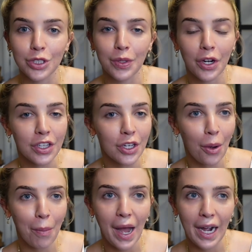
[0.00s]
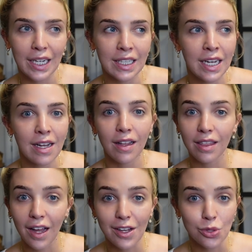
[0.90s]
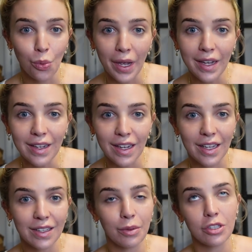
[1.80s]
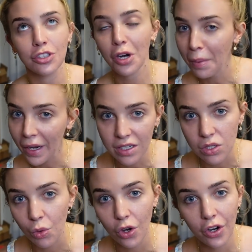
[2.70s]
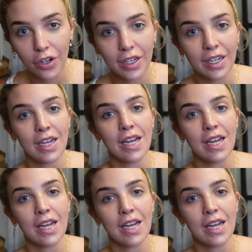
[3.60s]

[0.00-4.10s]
So we only got back last week and we're straight back into work.